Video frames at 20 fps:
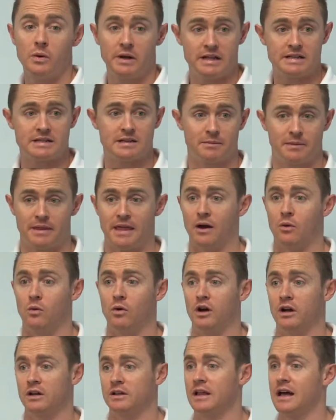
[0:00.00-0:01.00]
We did some of that
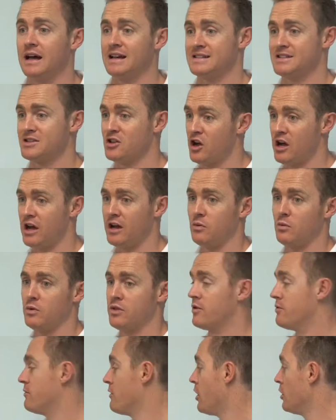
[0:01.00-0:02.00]
work last night with
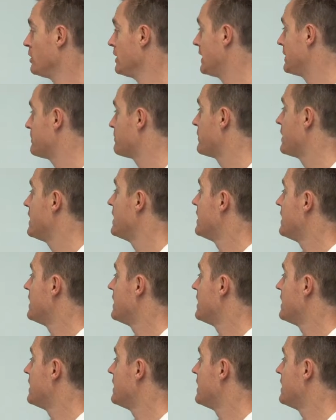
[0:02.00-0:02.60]
the rolling,